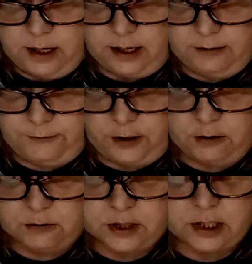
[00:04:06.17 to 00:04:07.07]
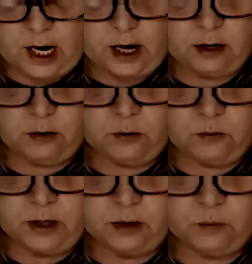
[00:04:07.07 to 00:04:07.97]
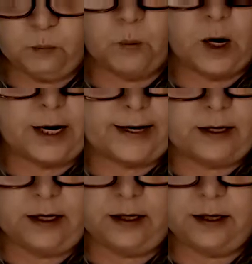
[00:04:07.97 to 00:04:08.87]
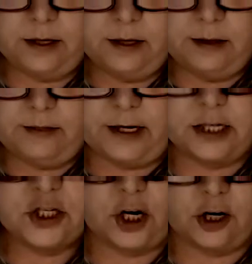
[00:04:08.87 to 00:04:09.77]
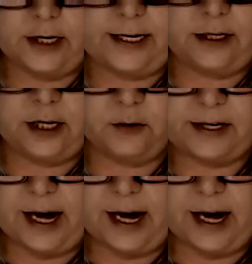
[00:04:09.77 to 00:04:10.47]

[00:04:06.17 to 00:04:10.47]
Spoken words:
If you sew one, then turn it and go the